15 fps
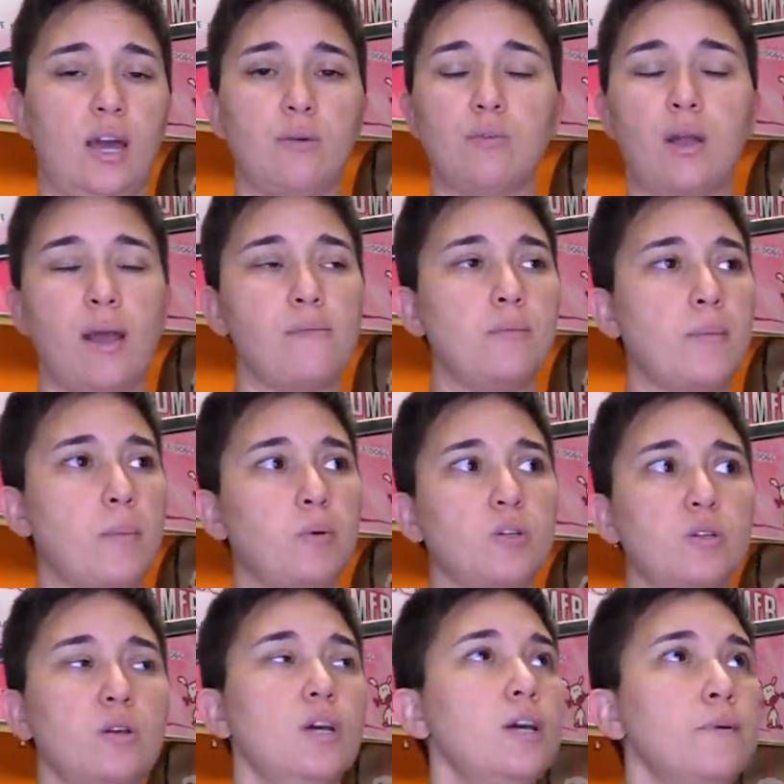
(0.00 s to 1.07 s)
I
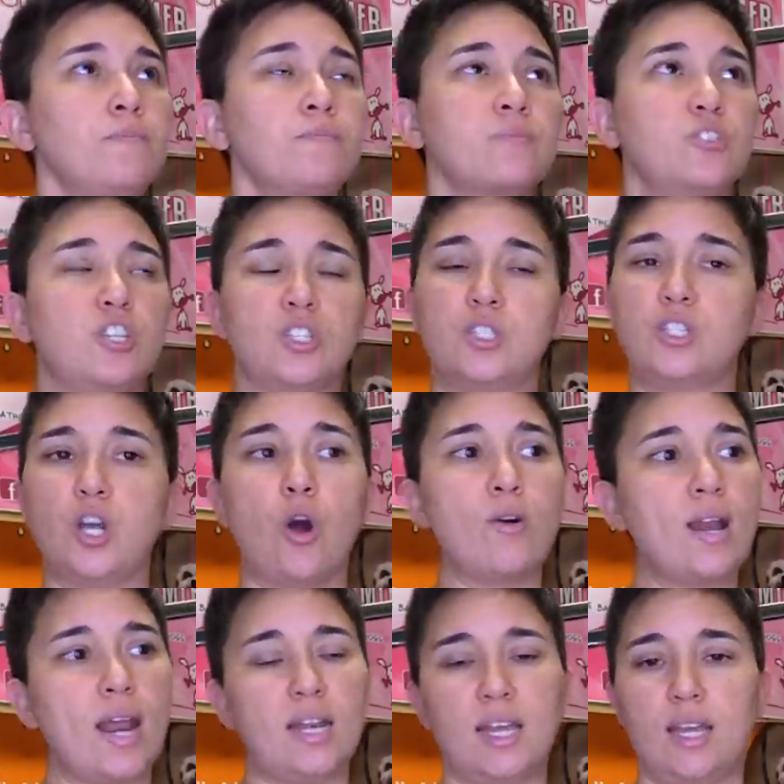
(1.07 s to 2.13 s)
remember just
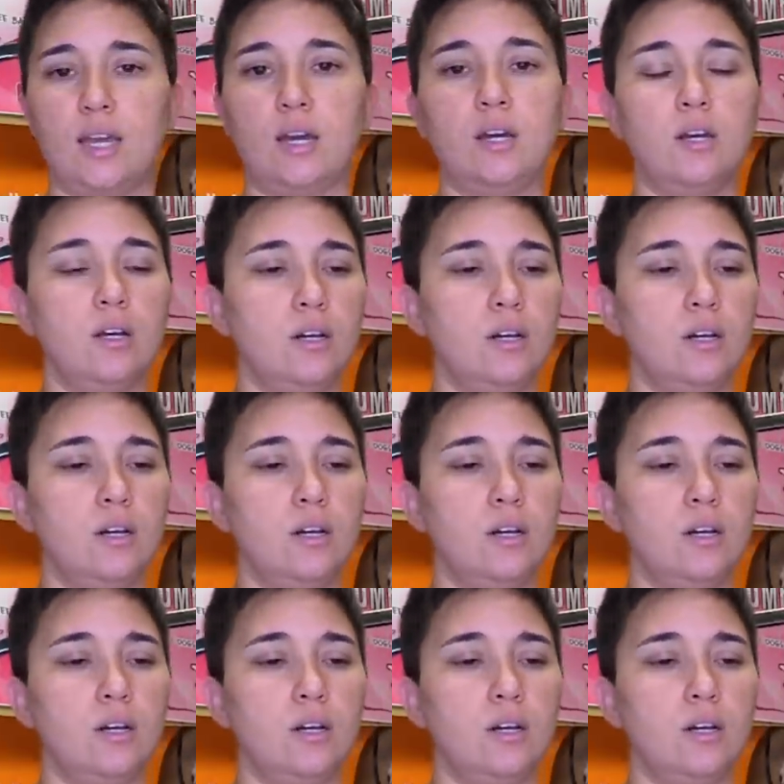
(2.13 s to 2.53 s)
donating